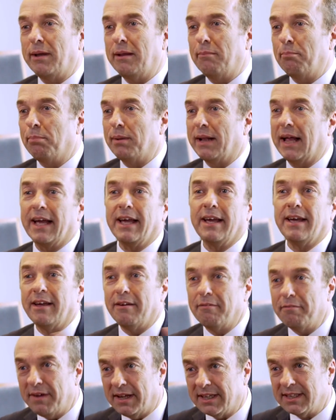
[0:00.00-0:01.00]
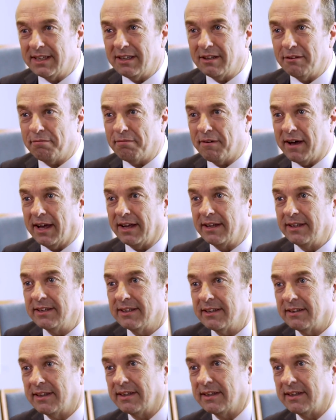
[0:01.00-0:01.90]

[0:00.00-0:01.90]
mean blanket invest in the FANGs.